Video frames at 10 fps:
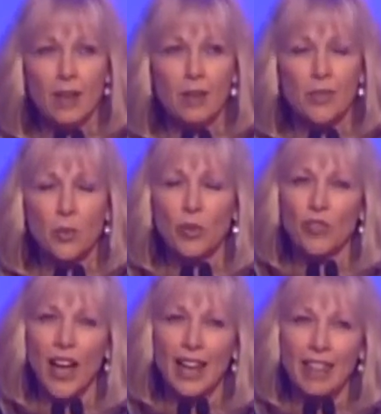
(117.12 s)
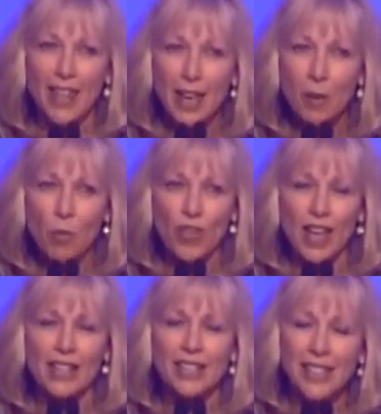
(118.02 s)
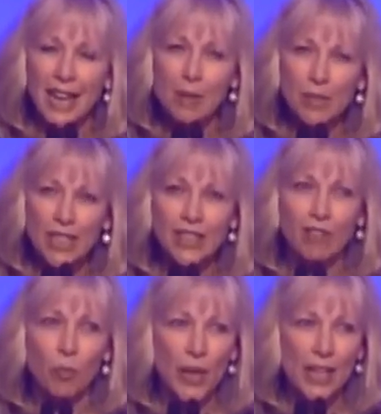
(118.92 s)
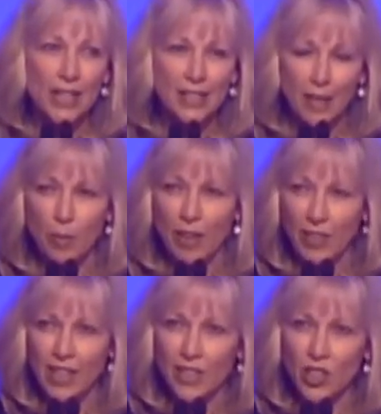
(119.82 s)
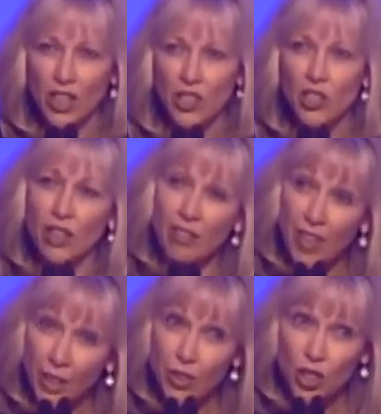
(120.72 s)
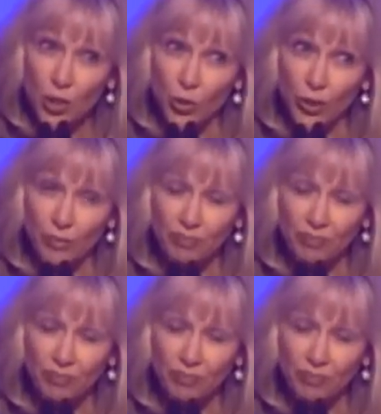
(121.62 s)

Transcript: to provide them with that same sense of peace about the education of their children.